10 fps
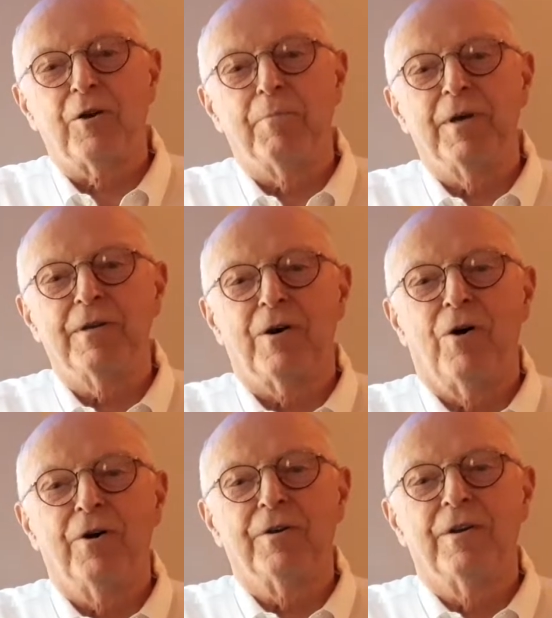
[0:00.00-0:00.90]
bit
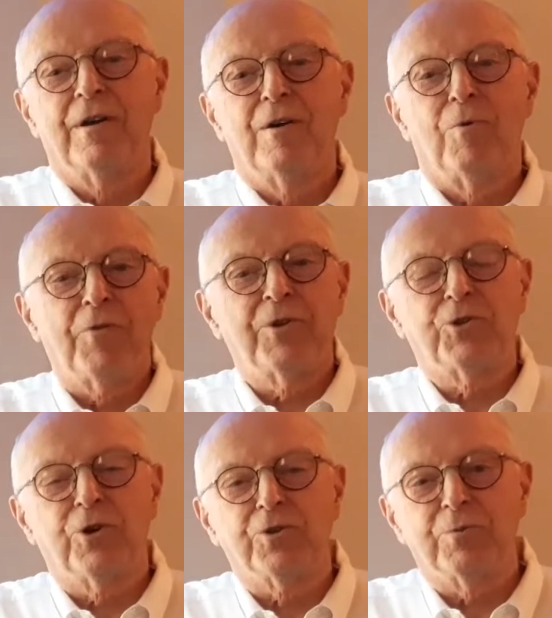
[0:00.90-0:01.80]
on what the
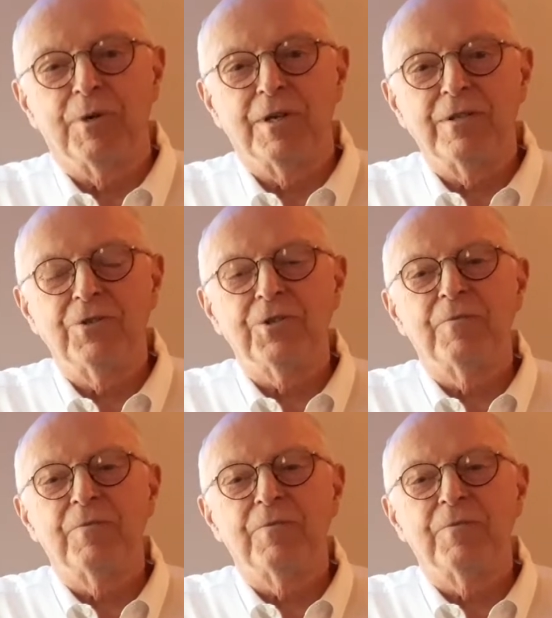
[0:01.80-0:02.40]
church means